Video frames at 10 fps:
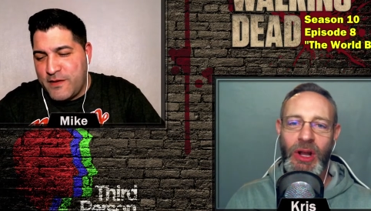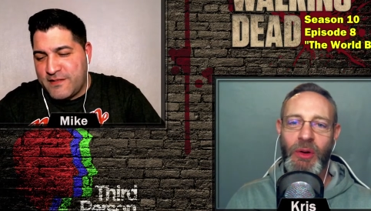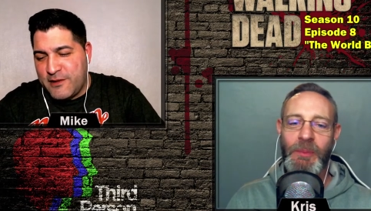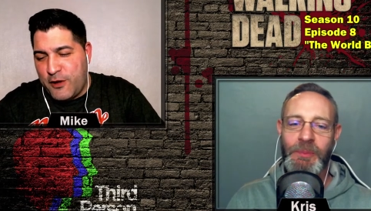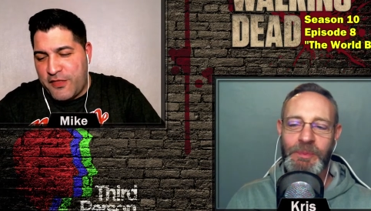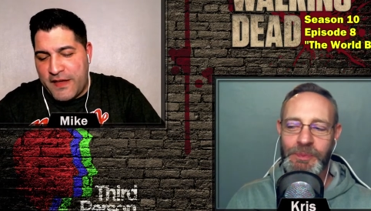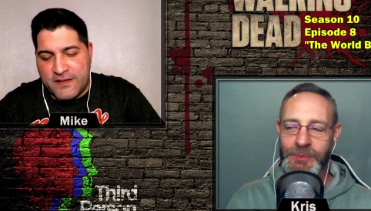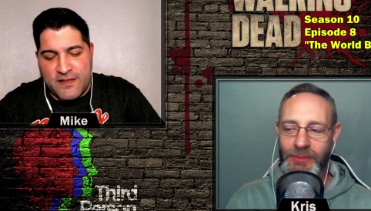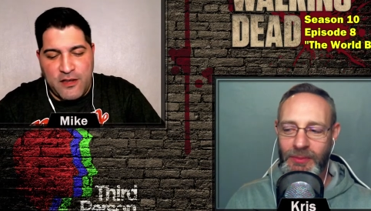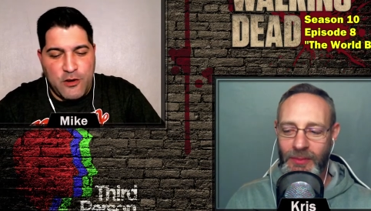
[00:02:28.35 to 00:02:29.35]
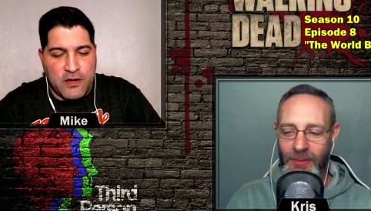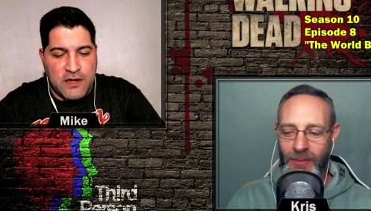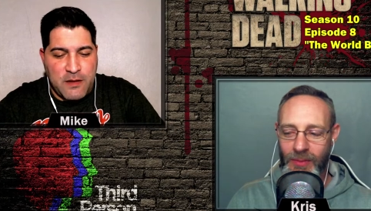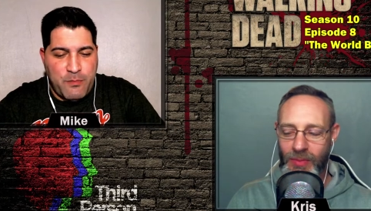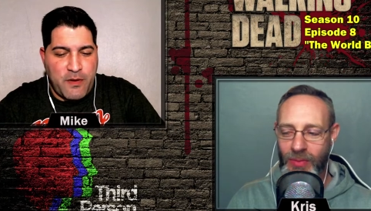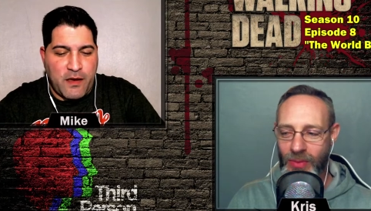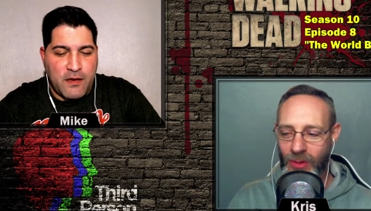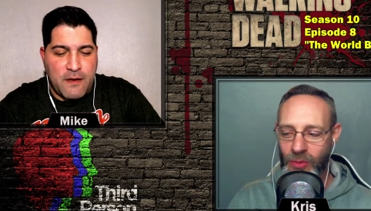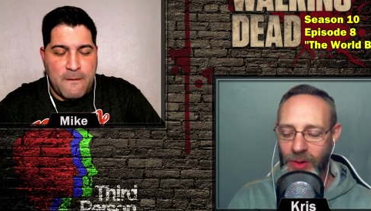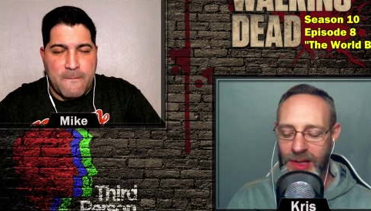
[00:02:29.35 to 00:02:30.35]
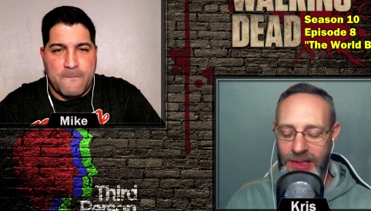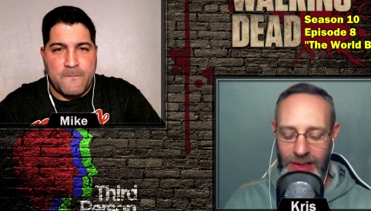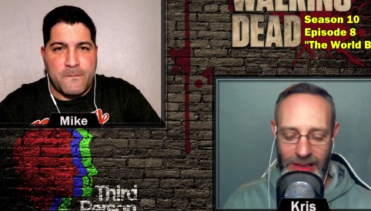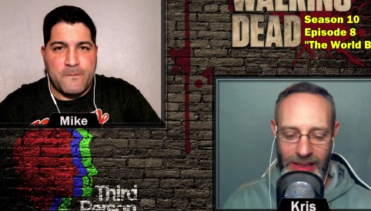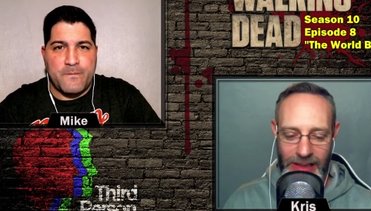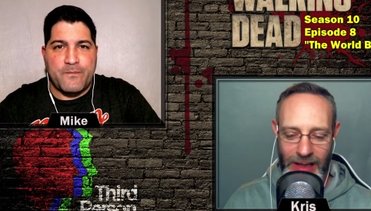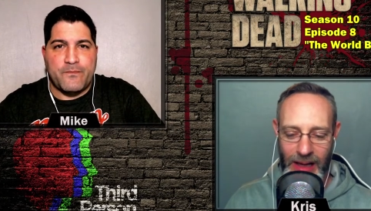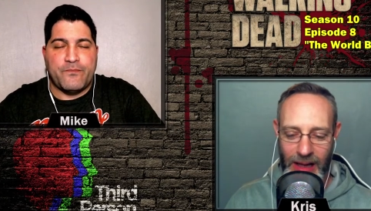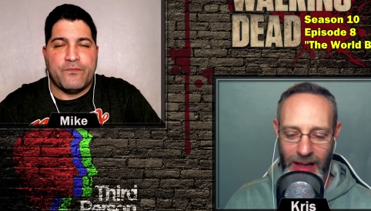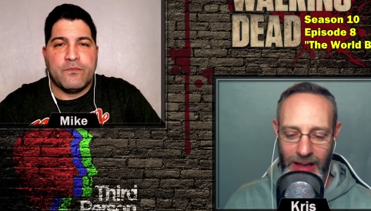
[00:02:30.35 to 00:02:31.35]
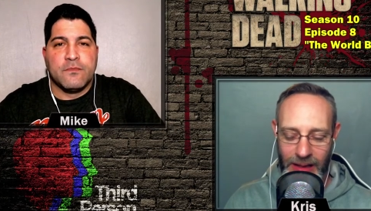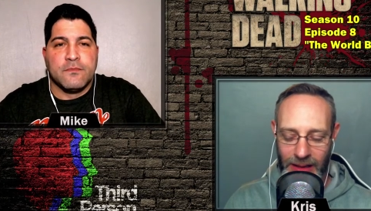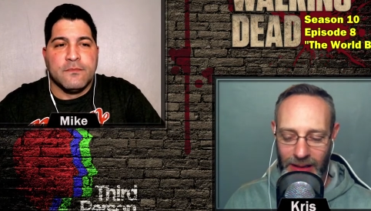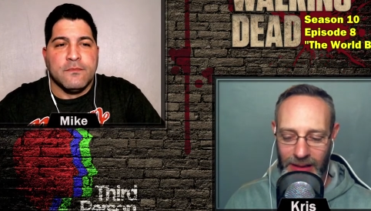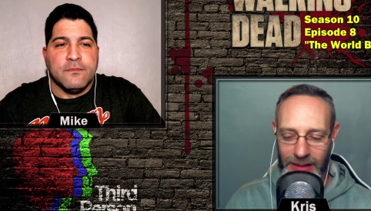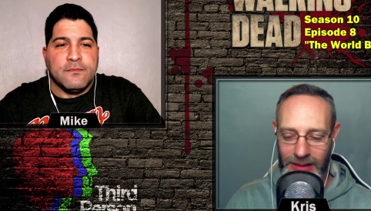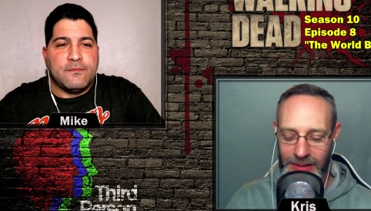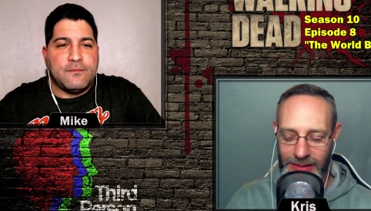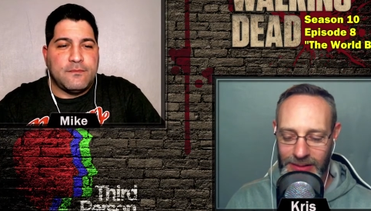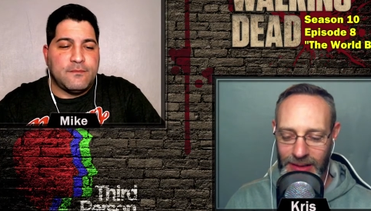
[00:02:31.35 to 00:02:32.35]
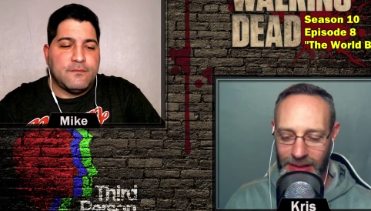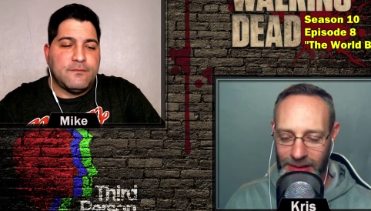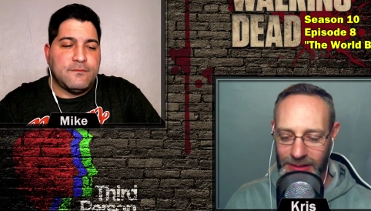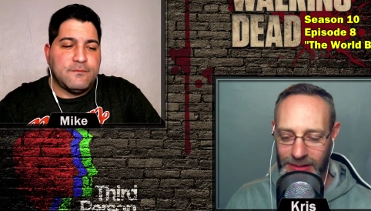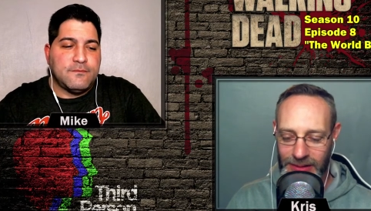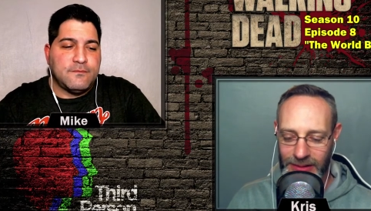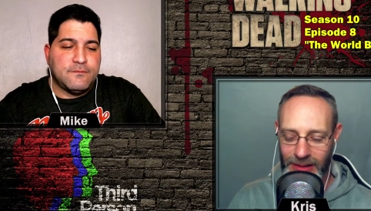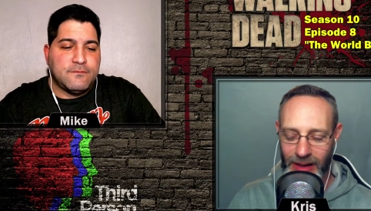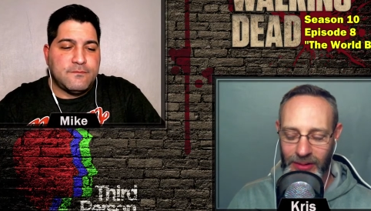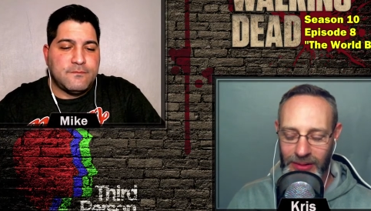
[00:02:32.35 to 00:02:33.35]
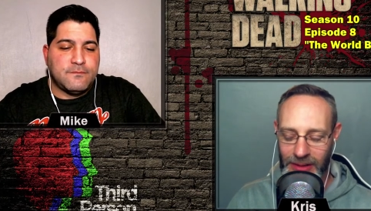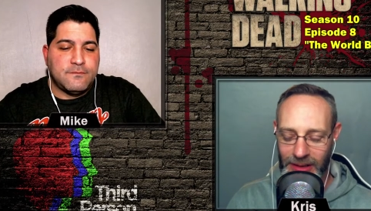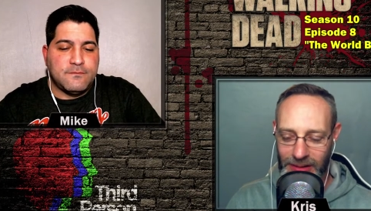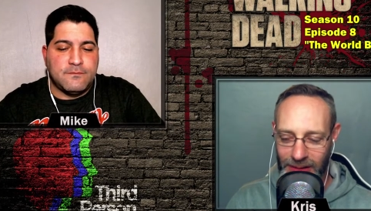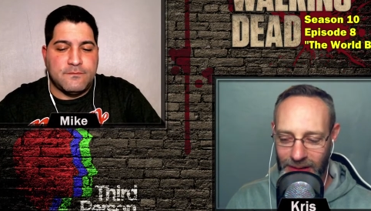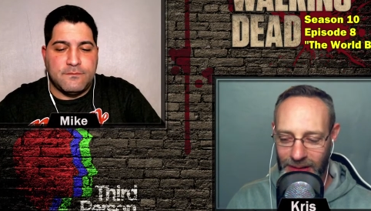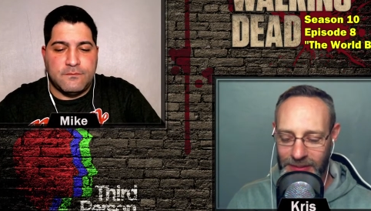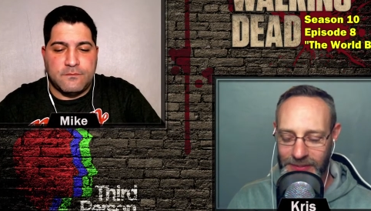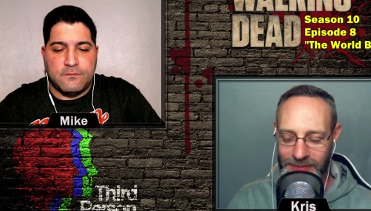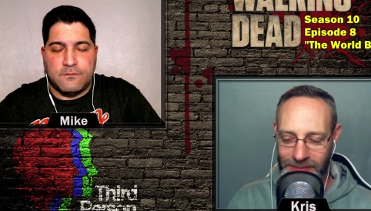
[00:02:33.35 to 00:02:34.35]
Speaker 1: know, little things that you can nitpick.
Speaker 2: Recently, uh uh uh Daryl uh, um